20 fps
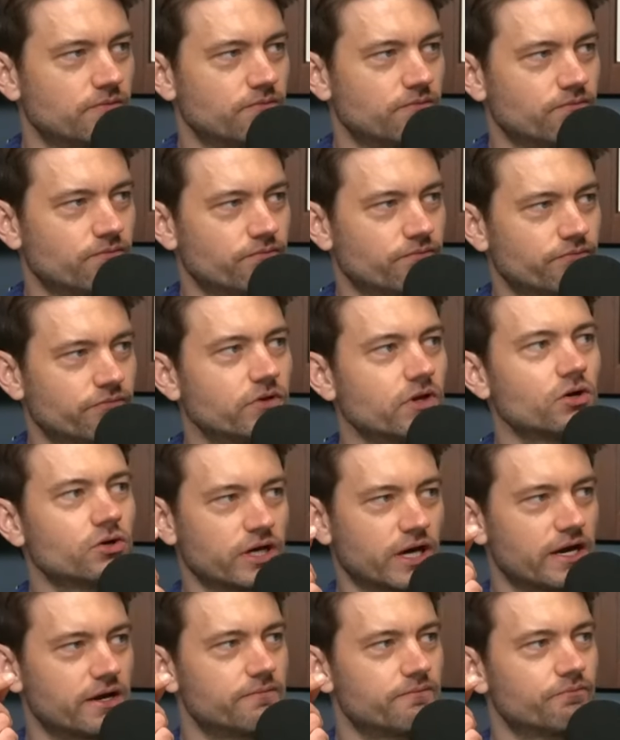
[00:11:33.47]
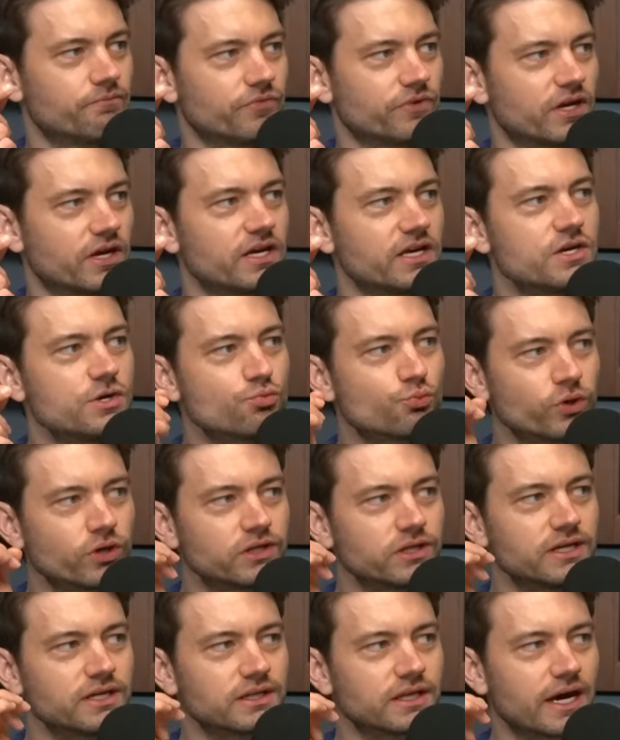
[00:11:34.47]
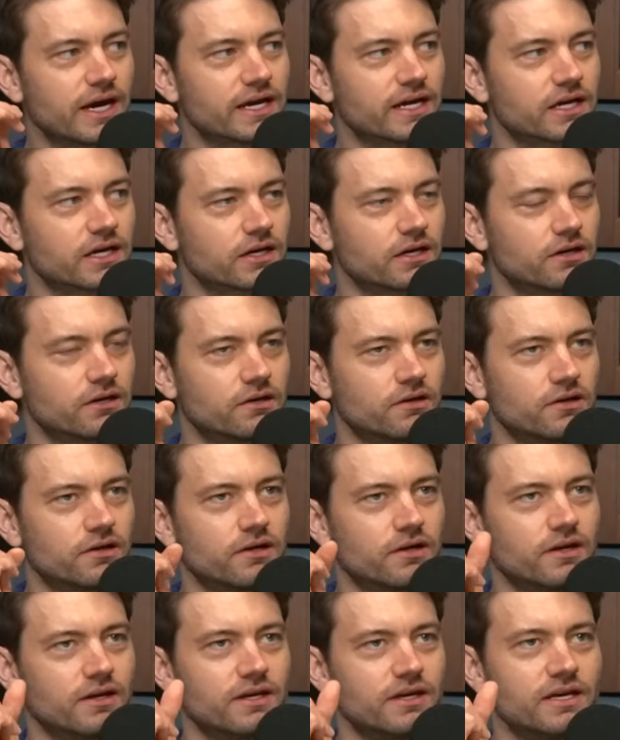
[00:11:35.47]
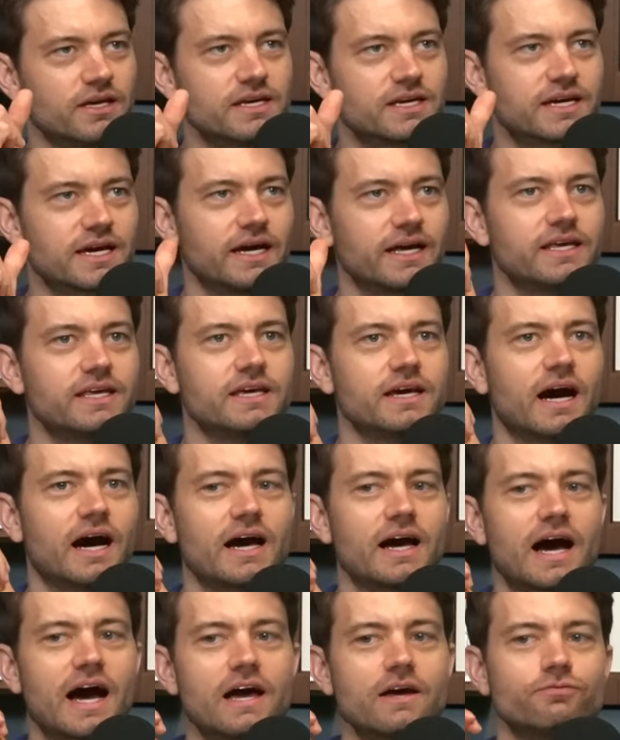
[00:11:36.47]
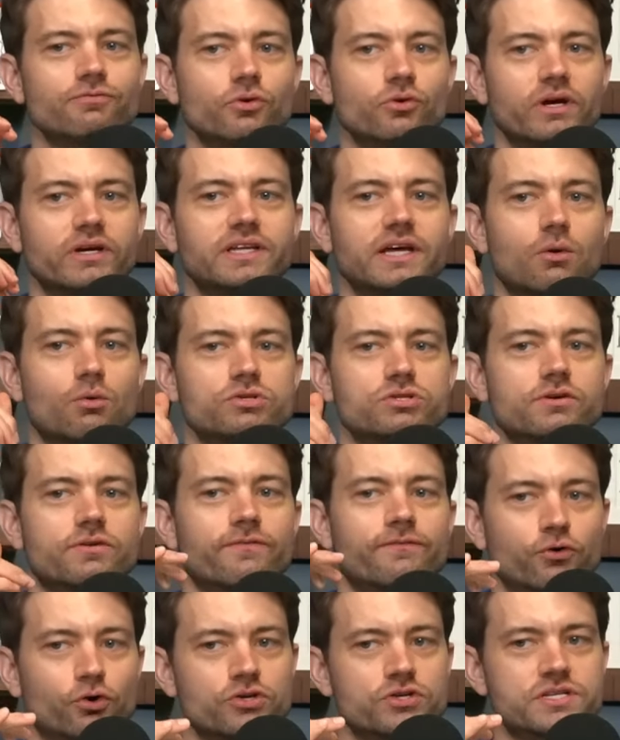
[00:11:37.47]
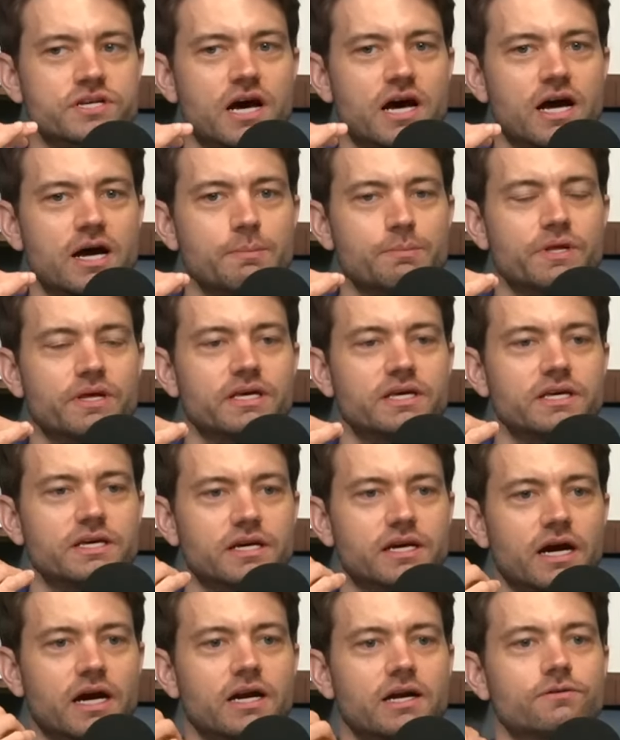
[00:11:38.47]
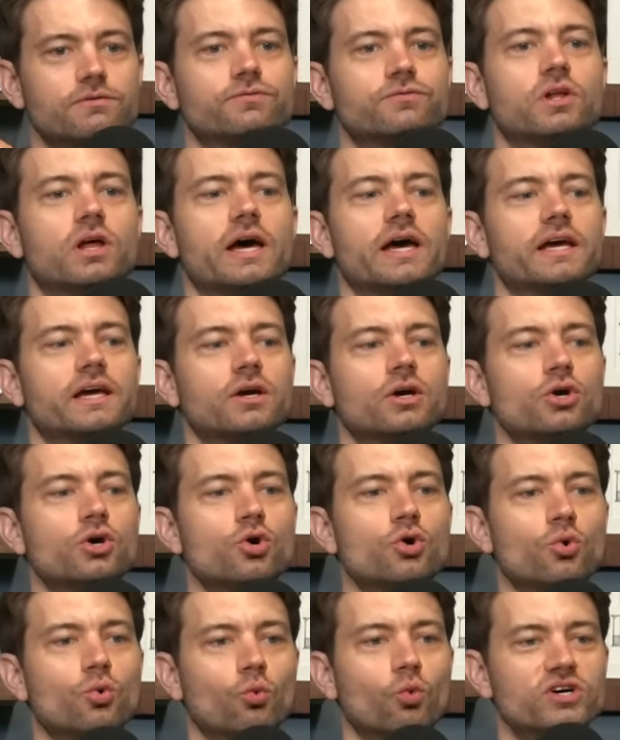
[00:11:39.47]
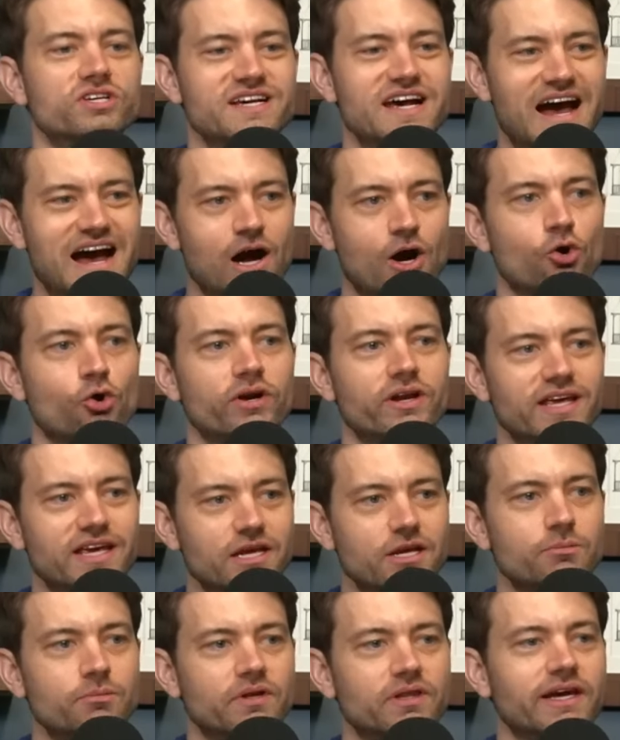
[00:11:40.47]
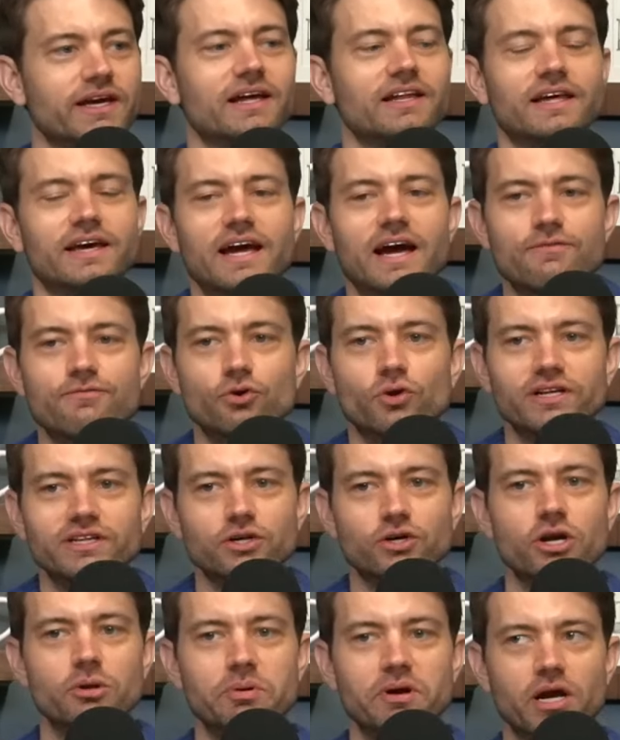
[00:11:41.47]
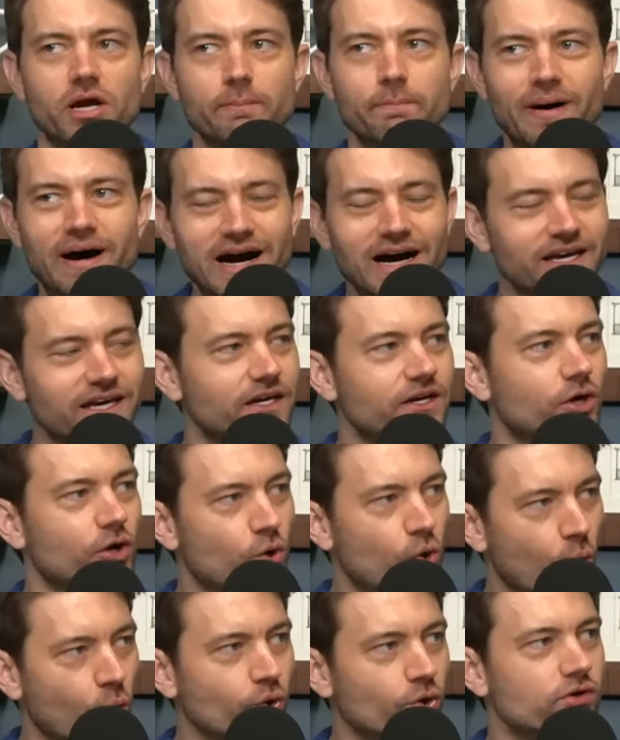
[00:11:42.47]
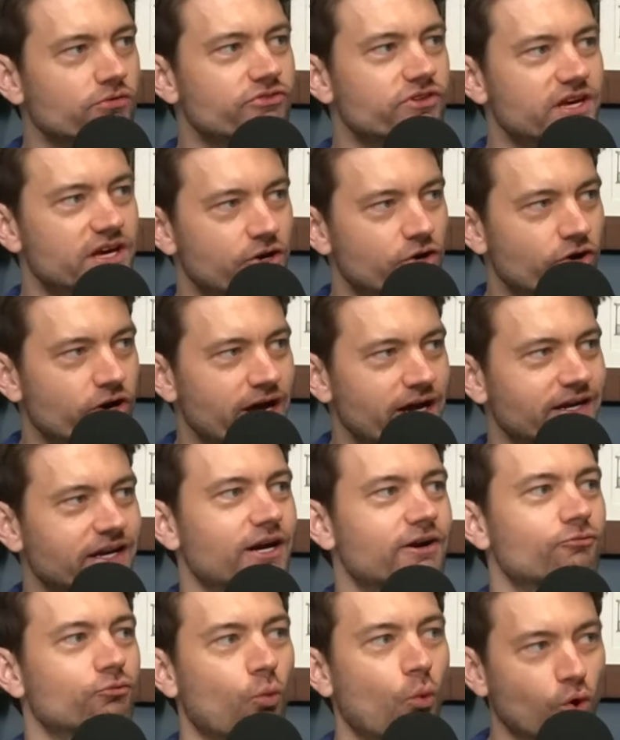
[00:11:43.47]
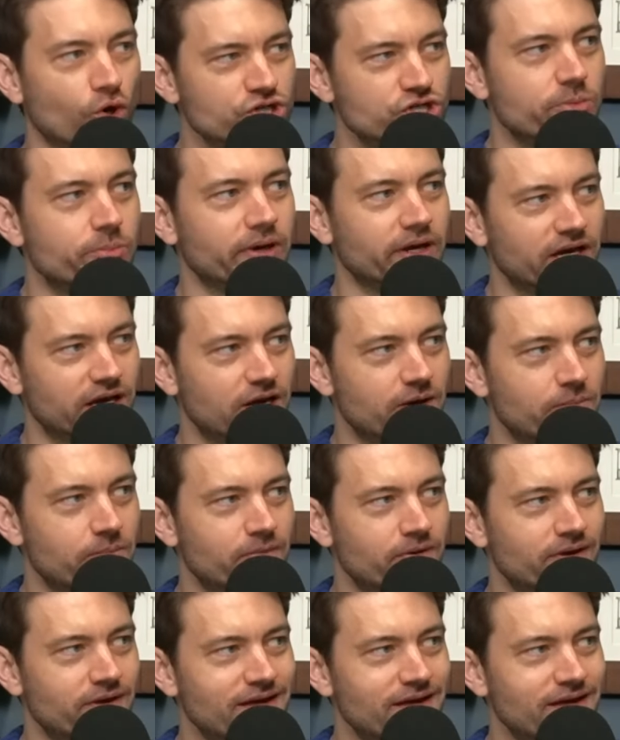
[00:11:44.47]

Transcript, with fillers: I did. Okay. I did. He really, like... I feel like that was the first time that he kind of, like, was out in, like I feel like there had been a pocket, a corner of the internet kind of worshiping him.